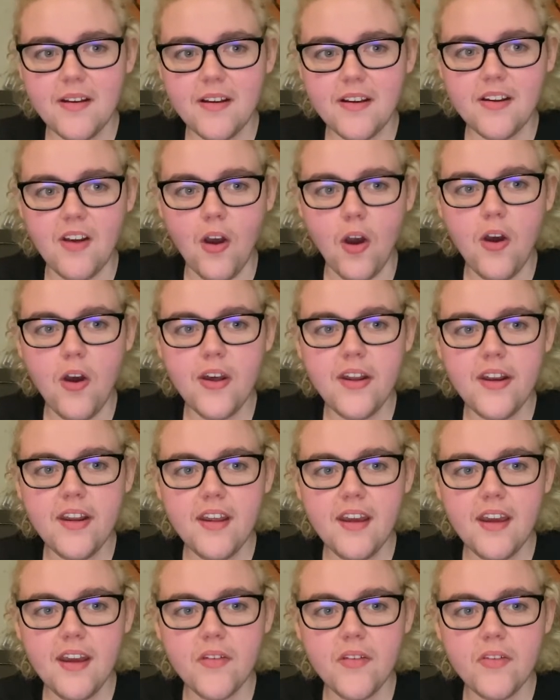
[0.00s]
God
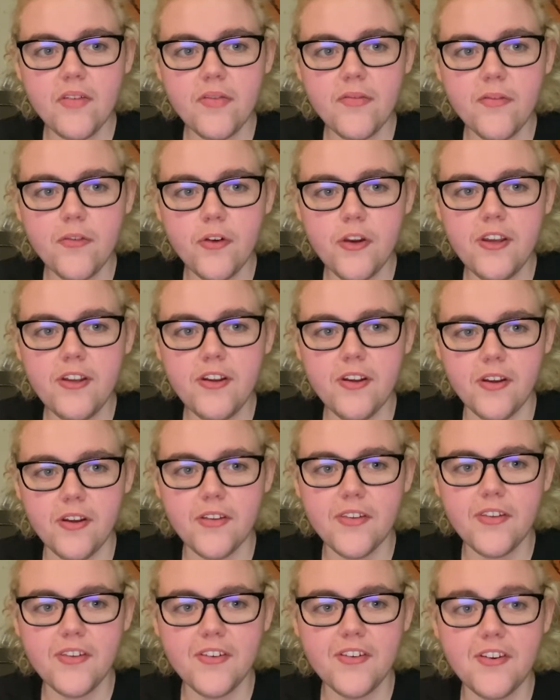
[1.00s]
has freed
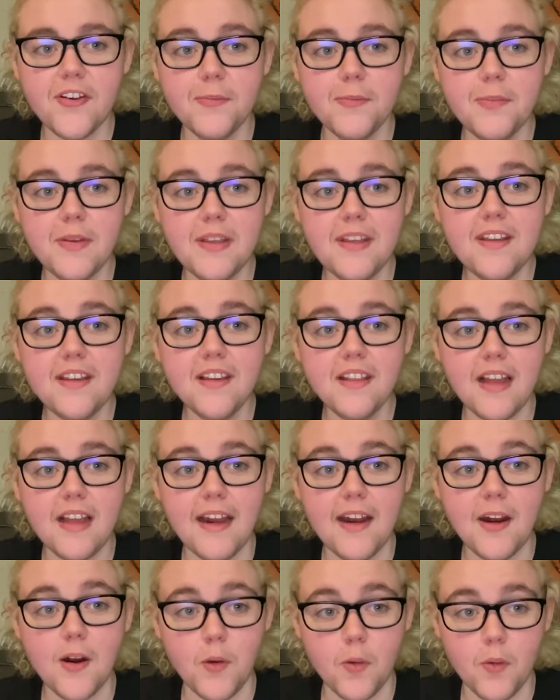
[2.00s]
us to be
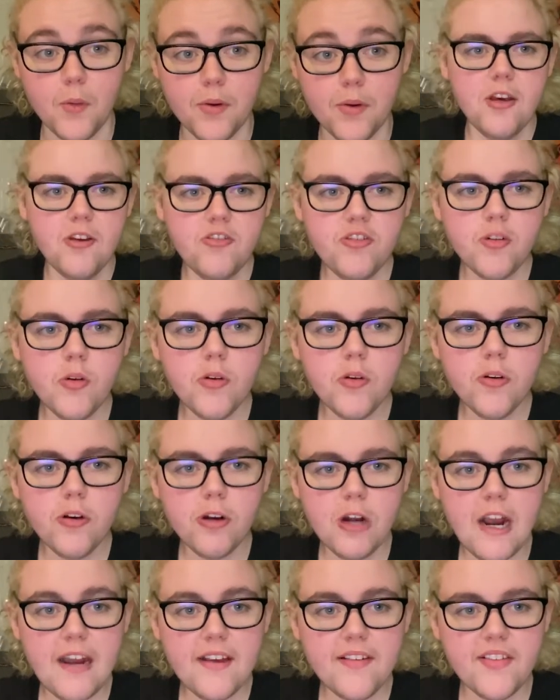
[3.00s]
loud. Children
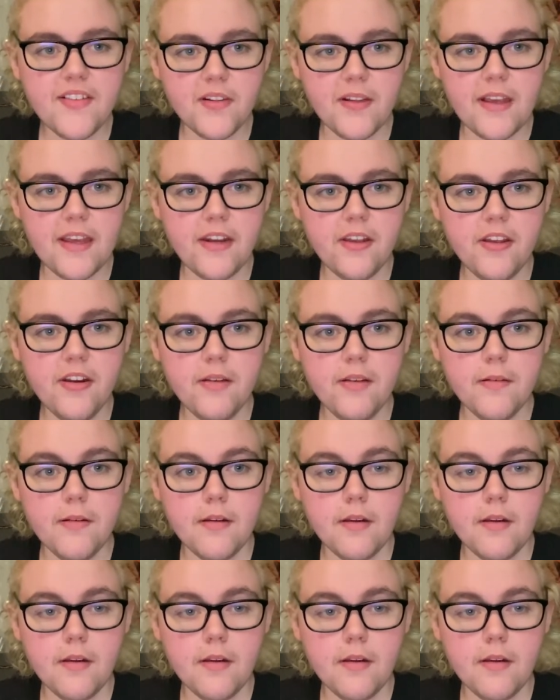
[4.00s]
are isolated.